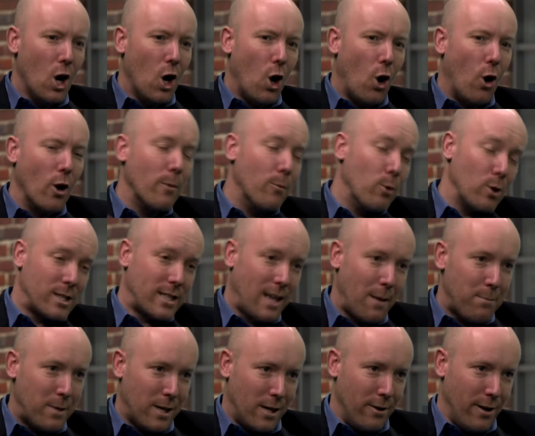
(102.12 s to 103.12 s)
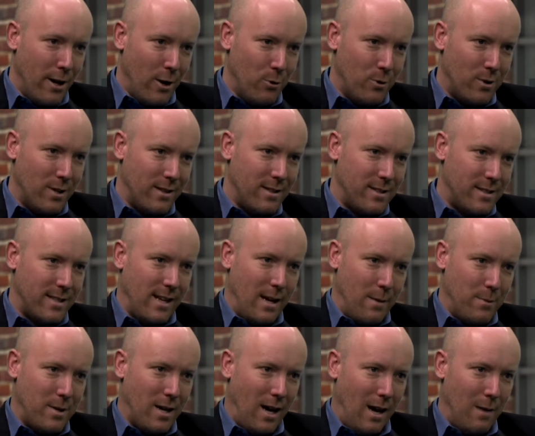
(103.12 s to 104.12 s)
On a more skeptical note, at the same
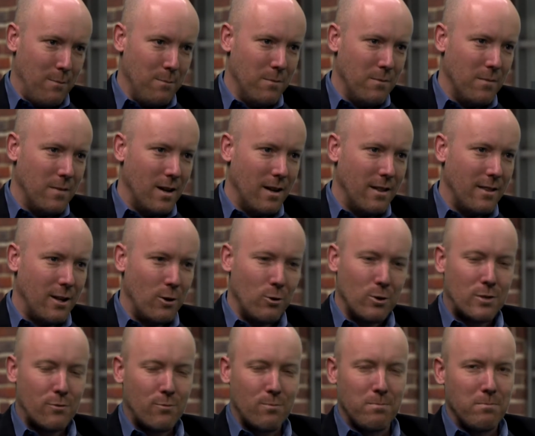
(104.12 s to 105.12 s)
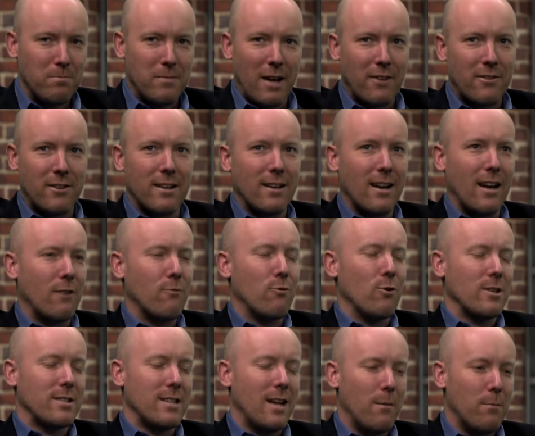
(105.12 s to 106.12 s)
time, there is nothing like, for
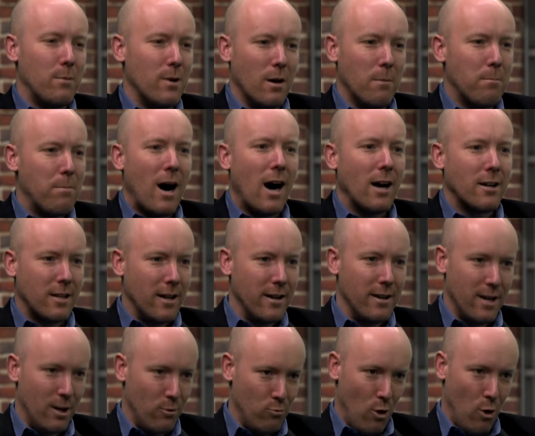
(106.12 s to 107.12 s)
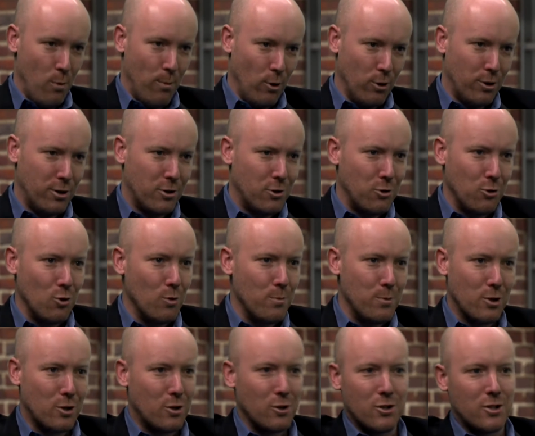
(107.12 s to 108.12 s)
example, a bartender robot to whom
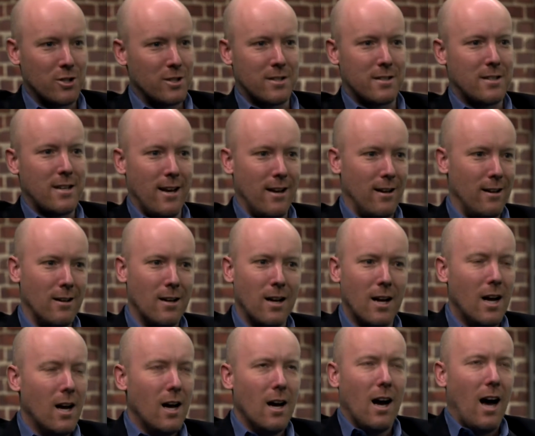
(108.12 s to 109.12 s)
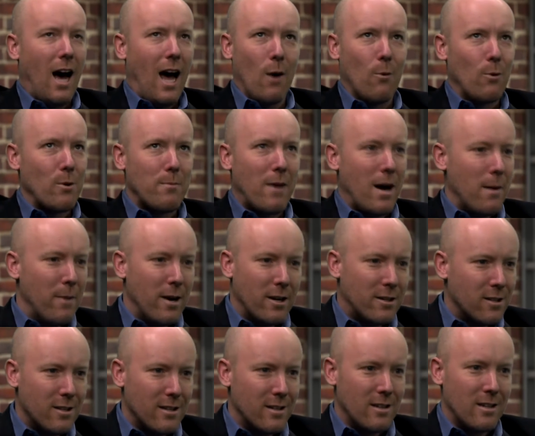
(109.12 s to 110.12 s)
you could just tell, I want my
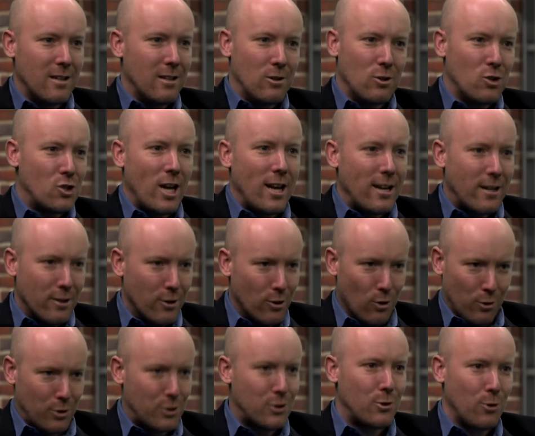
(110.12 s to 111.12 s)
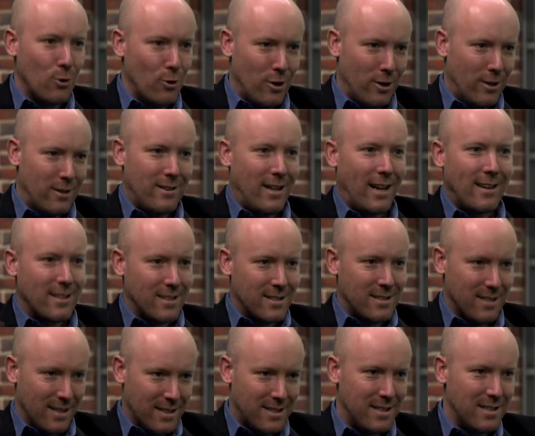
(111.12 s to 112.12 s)
martini shaken, not stirred. That
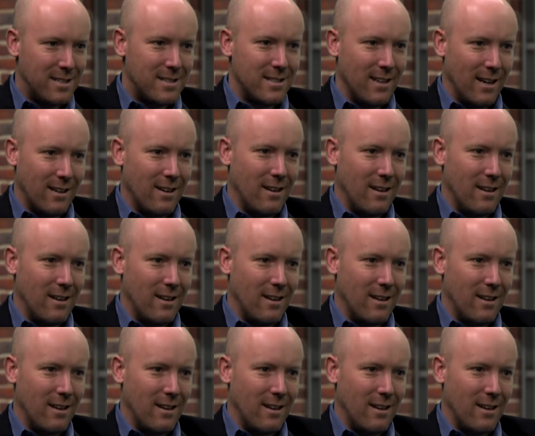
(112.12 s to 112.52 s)
doesn't exist yet.